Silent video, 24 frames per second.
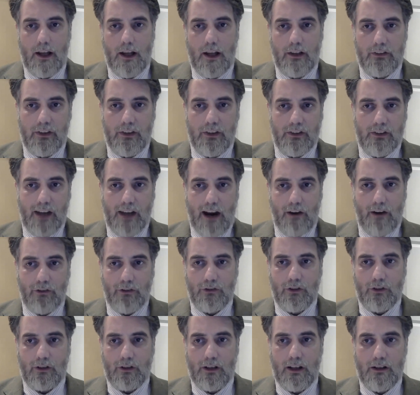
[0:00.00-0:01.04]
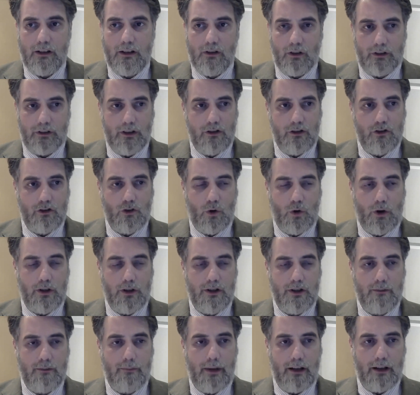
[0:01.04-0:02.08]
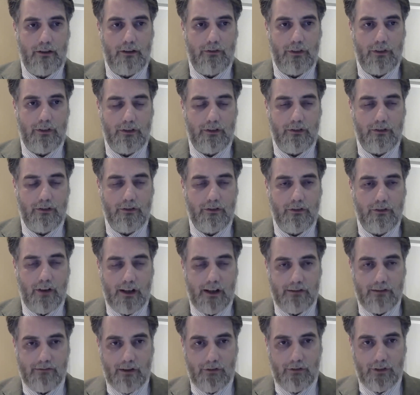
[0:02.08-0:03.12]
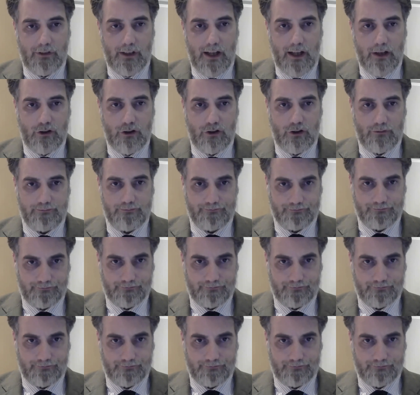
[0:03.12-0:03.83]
since Aristotle had not enjoyed the benefit of divine revelation.